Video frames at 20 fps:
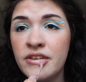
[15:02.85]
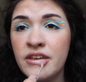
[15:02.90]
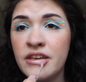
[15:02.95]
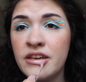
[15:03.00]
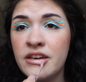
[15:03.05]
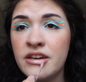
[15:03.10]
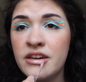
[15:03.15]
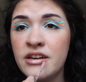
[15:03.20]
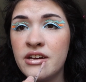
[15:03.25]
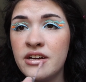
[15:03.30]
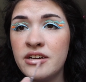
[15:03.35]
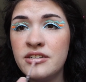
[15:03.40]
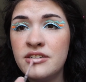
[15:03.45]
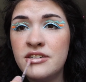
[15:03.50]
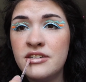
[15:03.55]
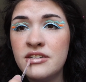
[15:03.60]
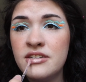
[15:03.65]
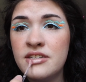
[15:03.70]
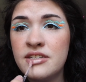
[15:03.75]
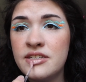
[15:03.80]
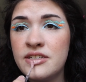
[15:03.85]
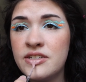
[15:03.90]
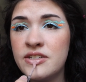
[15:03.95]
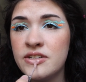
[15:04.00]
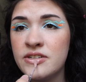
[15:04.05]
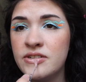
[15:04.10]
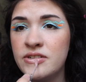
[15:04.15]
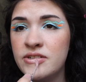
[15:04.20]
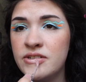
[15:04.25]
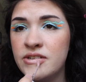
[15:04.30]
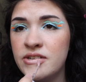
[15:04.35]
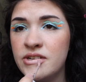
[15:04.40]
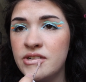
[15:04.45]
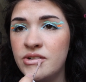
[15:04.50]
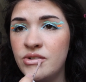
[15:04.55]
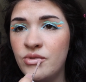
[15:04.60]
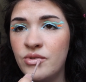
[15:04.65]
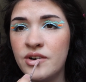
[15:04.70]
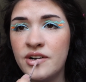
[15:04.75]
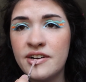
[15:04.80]
and I just don't
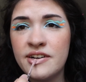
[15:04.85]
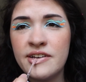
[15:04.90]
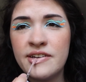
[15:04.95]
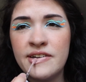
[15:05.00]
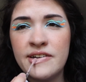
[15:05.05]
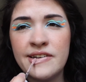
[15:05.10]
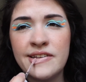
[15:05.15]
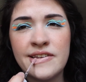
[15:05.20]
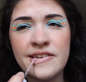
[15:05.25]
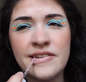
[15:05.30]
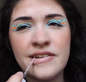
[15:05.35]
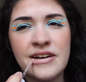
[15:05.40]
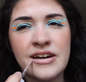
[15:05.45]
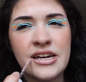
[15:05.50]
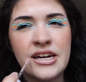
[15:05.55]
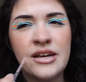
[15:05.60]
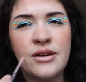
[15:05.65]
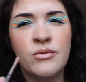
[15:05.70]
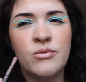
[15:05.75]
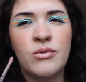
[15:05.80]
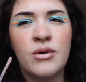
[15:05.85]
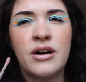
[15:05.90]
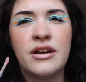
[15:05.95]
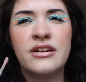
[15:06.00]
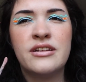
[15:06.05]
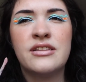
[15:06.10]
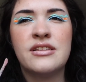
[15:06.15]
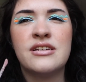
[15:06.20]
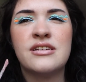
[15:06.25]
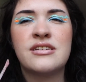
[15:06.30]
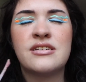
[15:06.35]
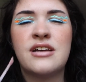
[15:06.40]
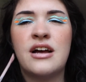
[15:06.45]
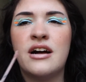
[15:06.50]
know why I thought I wanted this